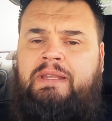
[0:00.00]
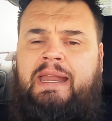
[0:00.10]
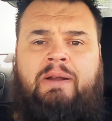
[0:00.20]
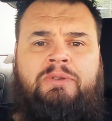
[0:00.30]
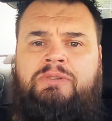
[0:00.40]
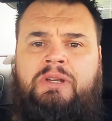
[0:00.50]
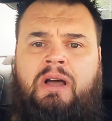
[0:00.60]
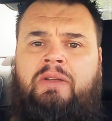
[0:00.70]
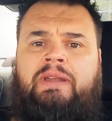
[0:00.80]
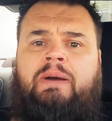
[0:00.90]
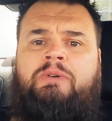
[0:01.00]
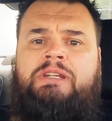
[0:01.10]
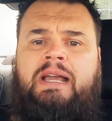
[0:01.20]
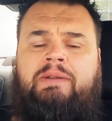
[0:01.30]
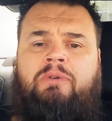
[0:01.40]
that I don't use at all that I
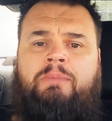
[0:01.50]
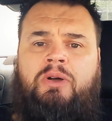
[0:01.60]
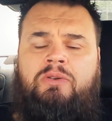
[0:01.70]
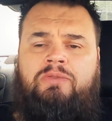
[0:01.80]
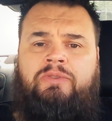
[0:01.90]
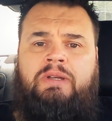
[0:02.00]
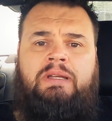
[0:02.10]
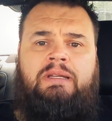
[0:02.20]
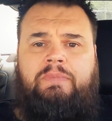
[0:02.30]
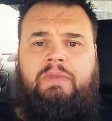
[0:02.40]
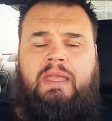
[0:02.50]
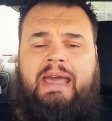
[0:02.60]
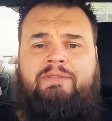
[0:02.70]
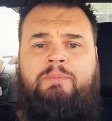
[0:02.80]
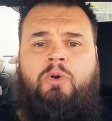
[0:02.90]
wish I could remove,
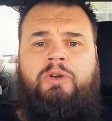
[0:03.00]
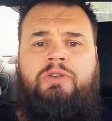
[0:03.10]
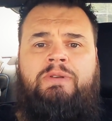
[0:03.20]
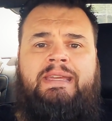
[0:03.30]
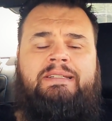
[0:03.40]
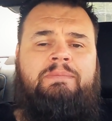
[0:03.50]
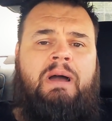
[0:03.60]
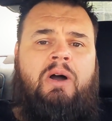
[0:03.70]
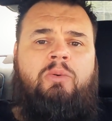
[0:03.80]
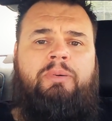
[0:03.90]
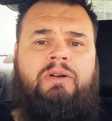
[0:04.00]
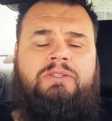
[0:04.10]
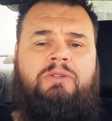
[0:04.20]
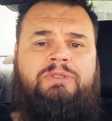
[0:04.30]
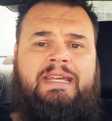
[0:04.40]
have them more unique to my own
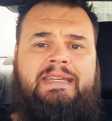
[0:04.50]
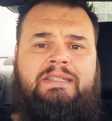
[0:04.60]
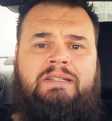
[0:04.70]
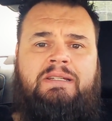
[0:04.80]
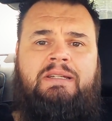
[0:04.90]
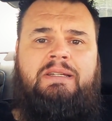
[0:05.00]
personal taste.